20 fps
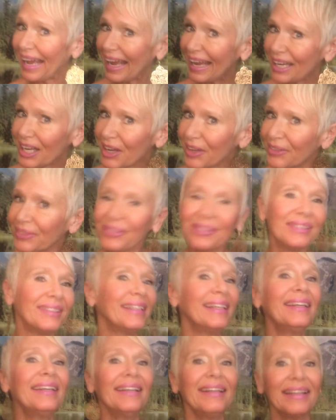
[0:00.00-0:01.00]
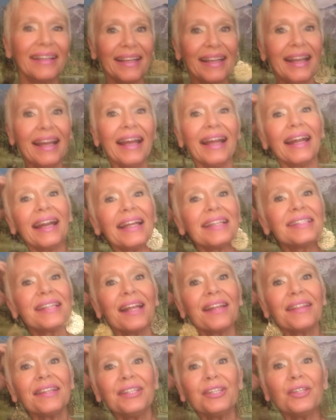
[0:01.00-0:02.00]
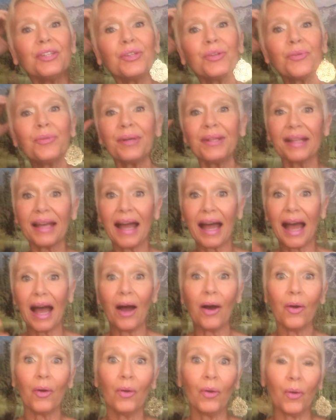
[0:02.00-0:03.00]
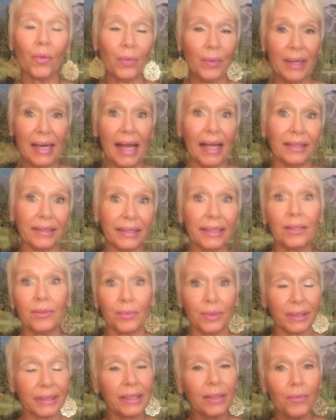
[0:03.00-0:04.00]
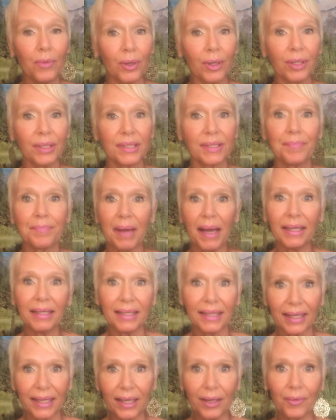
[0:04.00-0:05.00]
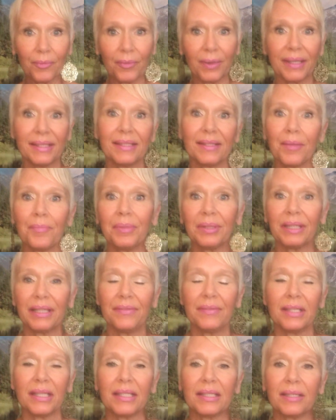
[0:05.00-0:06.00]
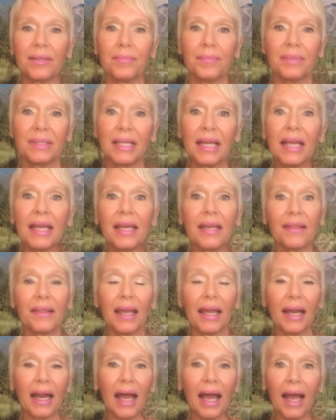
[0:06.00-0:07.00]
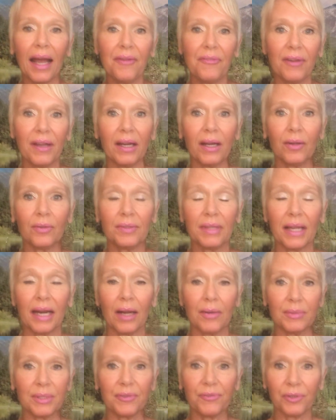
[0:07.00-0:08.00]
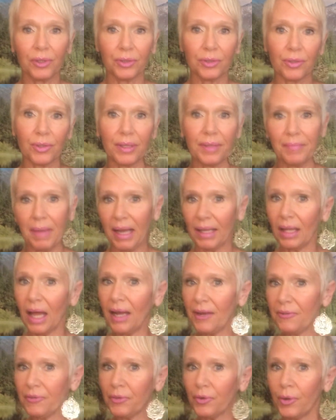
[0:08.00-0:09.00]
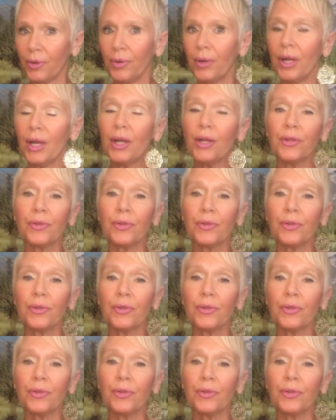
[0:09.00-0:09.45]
I know it has nothing to do with how reality really works, but it was the belief systems that I found that I was filtering my life through